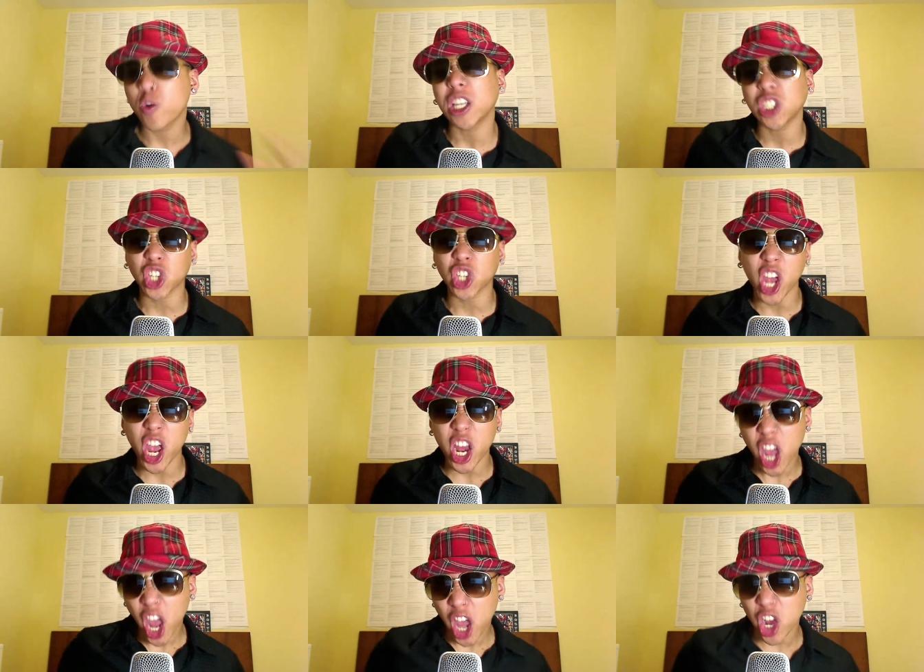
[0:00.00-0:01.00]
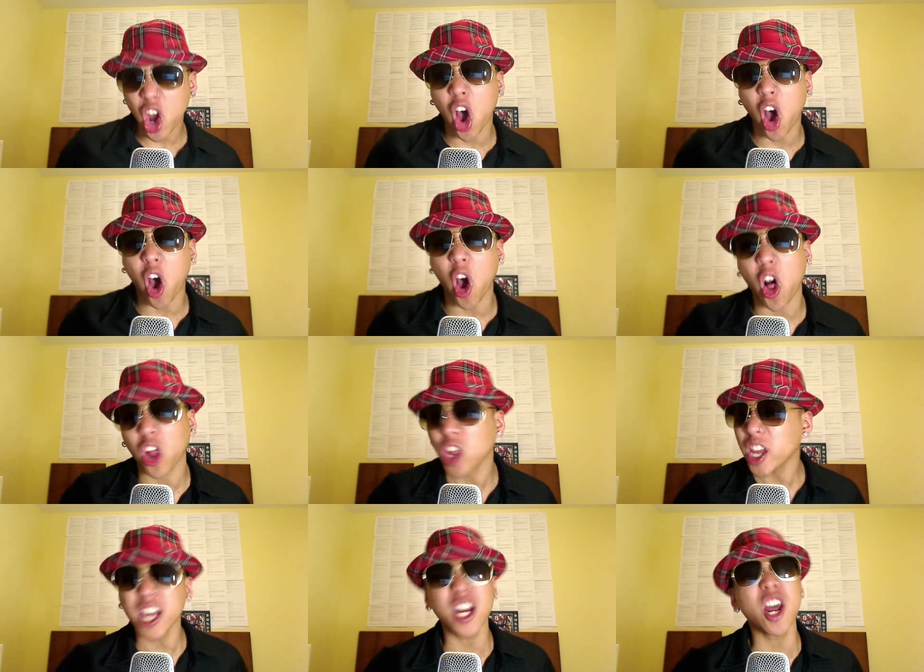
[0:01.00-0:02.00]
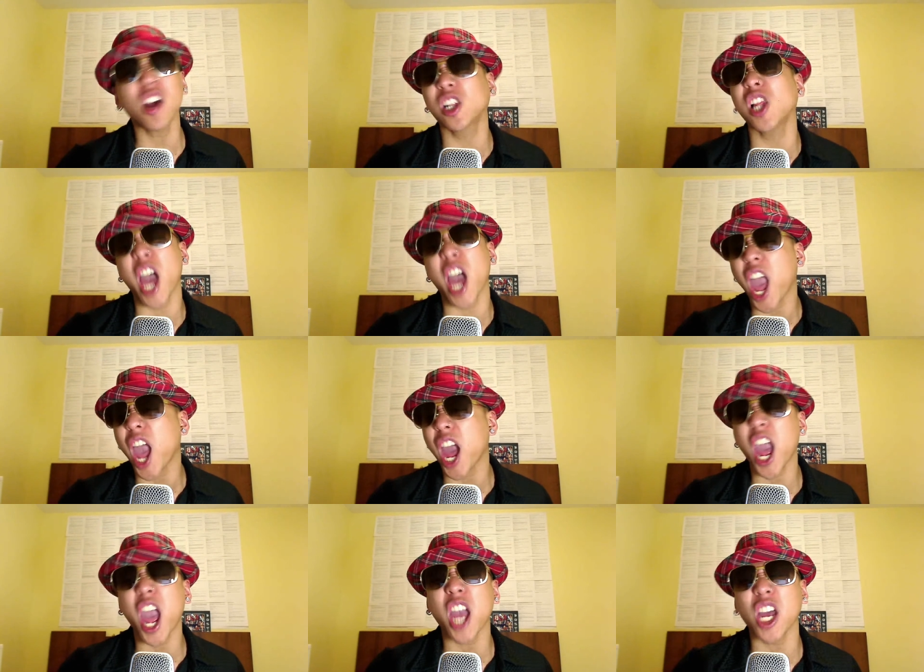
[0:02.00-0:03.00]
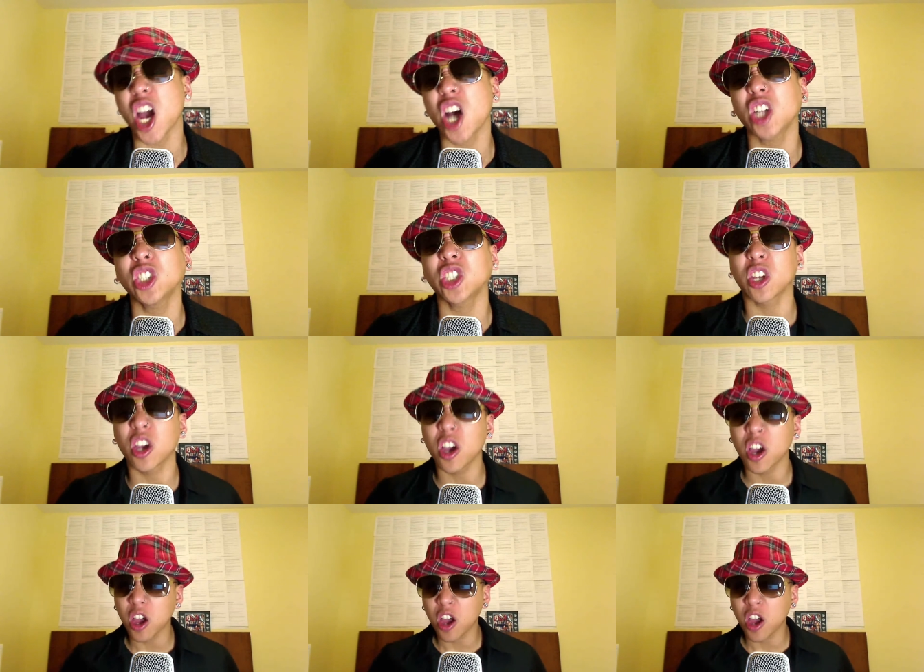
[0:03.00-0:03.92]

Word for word: risking it all in a glance.